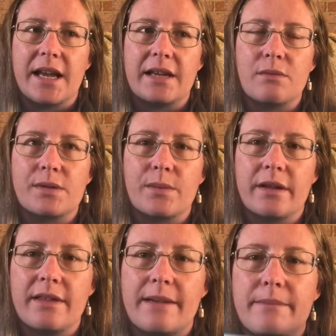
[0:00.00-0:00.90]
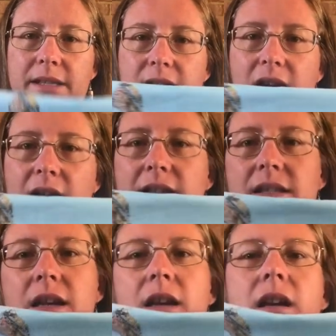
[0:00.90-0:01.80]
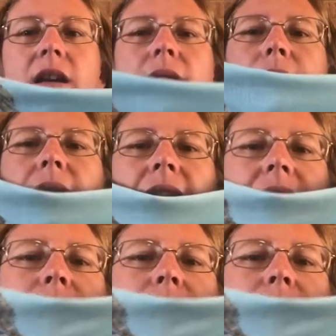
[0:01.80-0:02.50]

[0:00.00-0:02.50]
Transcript: and it was one of their mist dyes, but it's